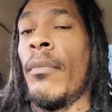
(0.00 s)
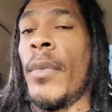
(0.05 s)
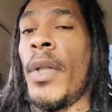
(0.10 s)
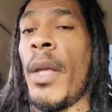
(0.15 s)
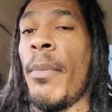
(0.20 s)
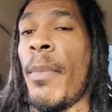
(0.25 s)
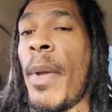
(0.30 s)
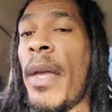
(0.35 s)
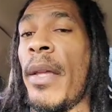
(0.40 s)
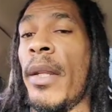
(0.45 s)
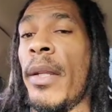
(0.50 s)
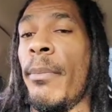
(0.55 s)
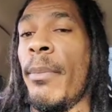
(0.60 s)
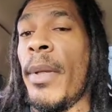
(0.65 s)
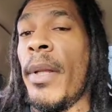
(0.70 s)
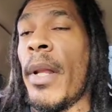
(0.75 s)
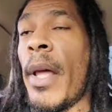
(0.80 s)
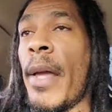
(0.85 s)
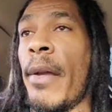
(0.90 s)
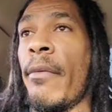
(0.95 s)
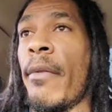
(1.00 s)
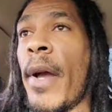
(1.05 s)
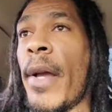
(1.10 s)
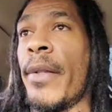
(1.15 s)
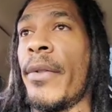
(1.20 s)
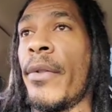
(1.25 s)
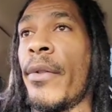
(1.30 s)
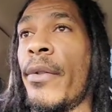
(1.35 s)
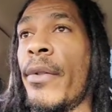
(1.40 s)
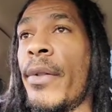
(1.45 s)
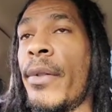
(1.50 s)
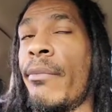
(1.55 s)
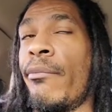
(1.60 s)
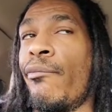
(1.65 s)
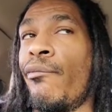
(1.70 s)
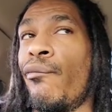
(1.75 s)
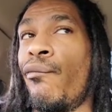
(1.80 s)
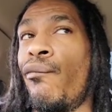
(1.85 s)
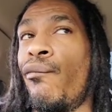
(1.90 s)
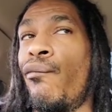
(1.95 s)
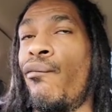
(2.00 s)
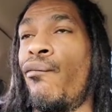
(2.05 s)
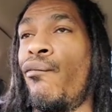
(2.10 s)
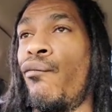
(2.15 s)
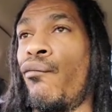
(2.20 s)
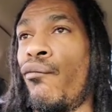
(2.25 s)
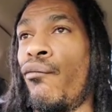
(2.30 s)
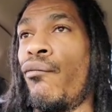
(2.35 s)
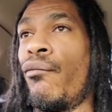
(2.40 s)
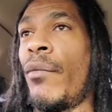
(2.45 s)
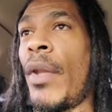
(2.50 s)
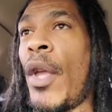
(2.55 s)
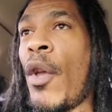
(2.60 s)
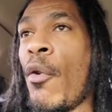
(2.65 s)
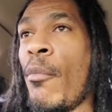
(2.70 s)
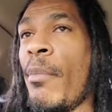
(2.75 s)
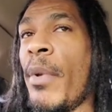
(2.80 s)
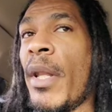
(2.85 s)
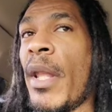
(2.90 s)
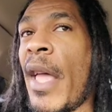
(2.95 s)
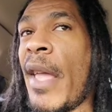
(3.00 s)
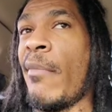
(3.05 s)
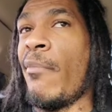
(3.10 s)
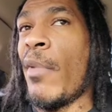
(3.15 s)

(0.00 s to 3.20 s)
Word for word: They mainly be like ricers. They don't be like